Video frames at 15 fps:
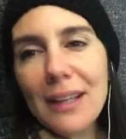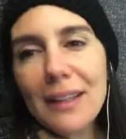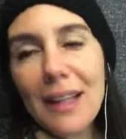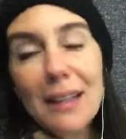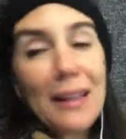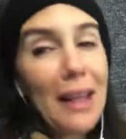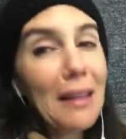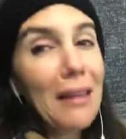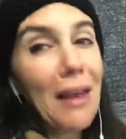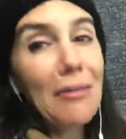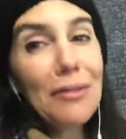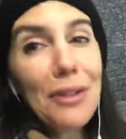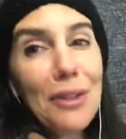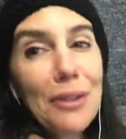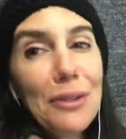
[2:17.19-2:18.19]
that they love
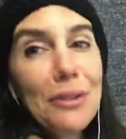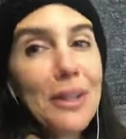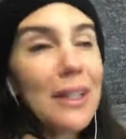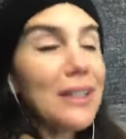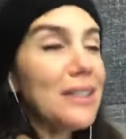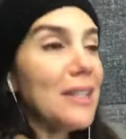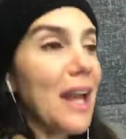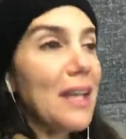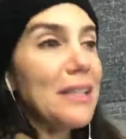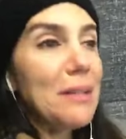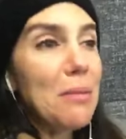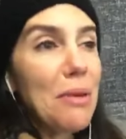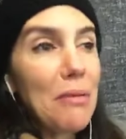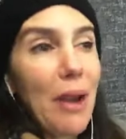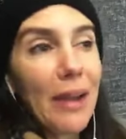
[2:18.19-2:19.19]
you, and it's nice to
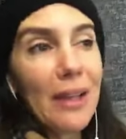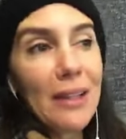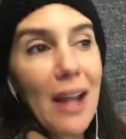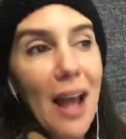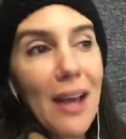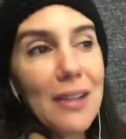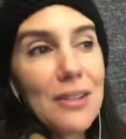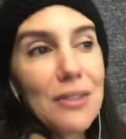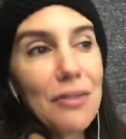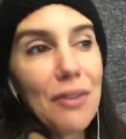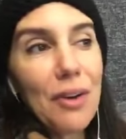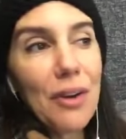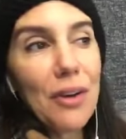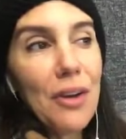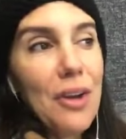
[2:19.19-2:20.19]
be recognized
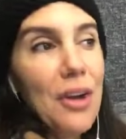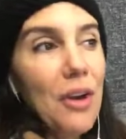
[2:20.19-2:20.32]
for